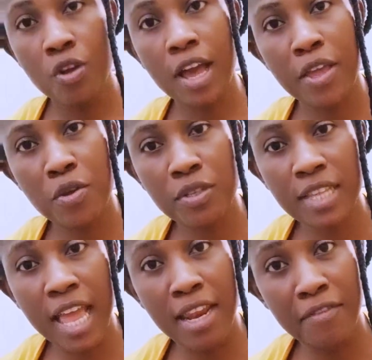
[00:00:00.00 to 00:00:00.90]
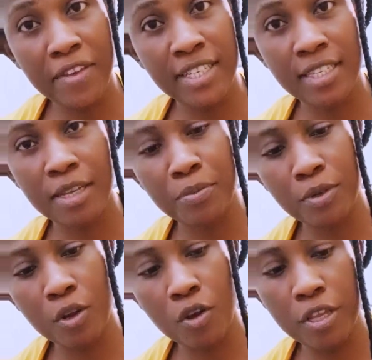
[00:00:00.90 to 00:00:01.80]
can use any
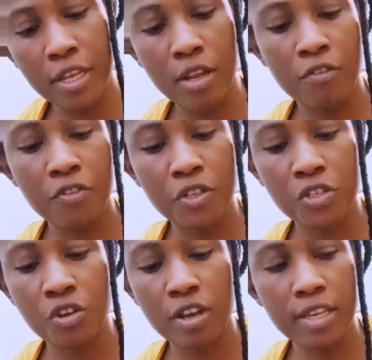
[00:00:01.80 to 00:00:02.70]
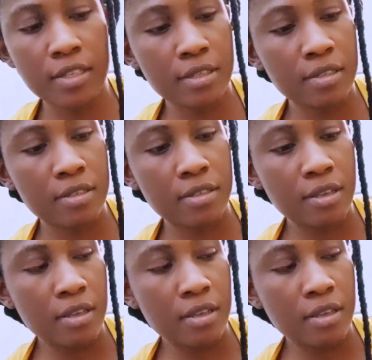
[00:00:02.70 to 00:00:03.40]
vegetable oil of your choice.